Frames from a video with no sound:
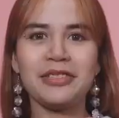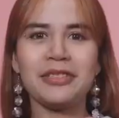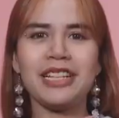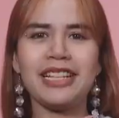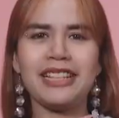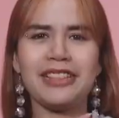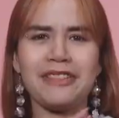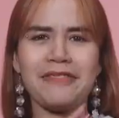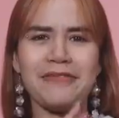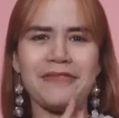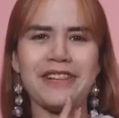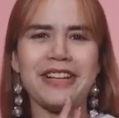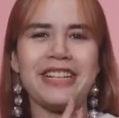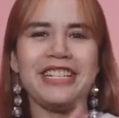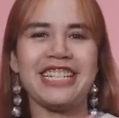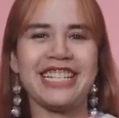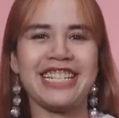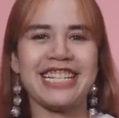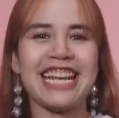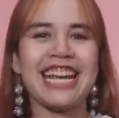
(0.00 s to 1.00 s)
What the fuck
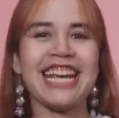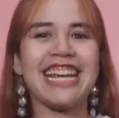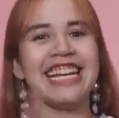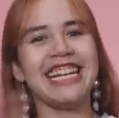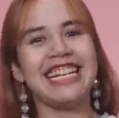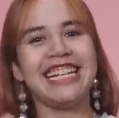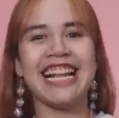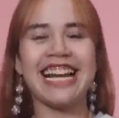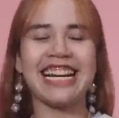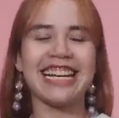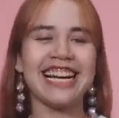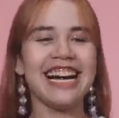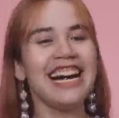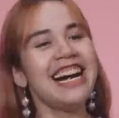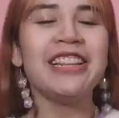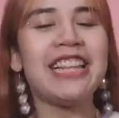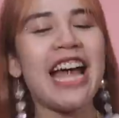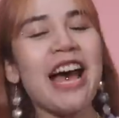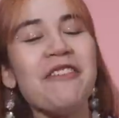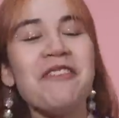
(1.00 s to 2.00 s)
is she saying? Like
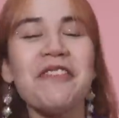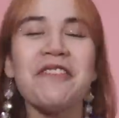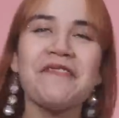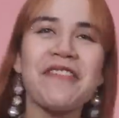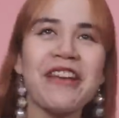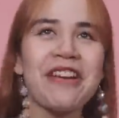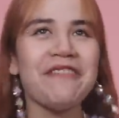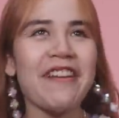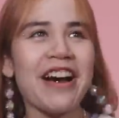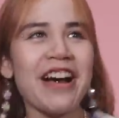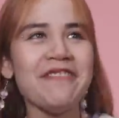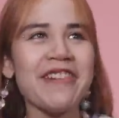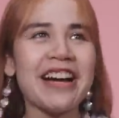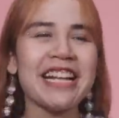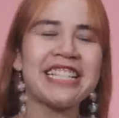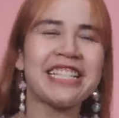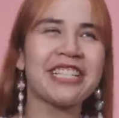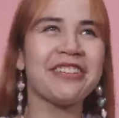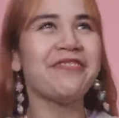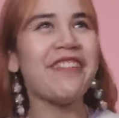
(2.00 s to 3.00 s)
a, that would be fun,
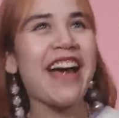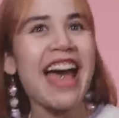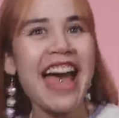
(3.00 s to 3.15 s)
but too